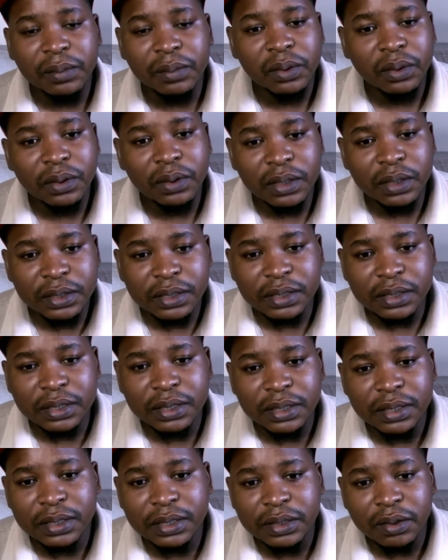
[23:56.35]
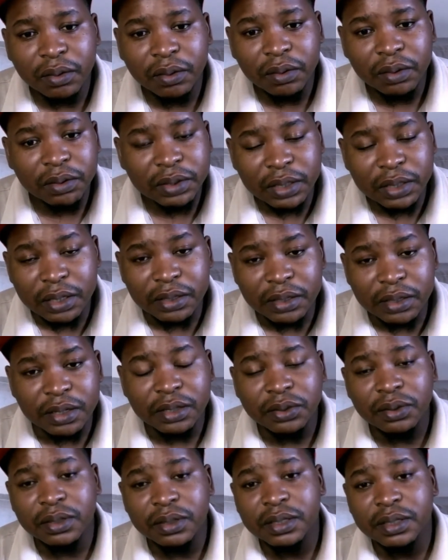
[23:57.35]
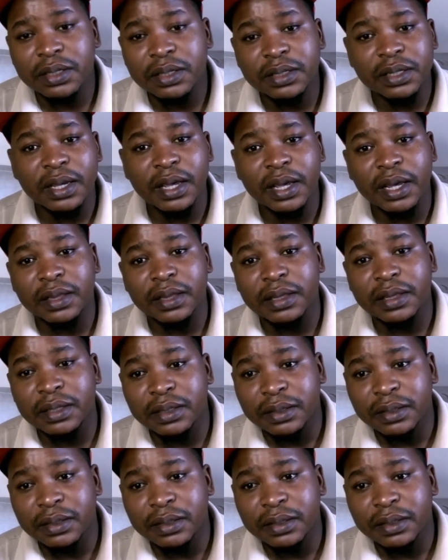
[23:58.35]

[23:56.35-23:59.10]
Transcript: all these things, all the resources he had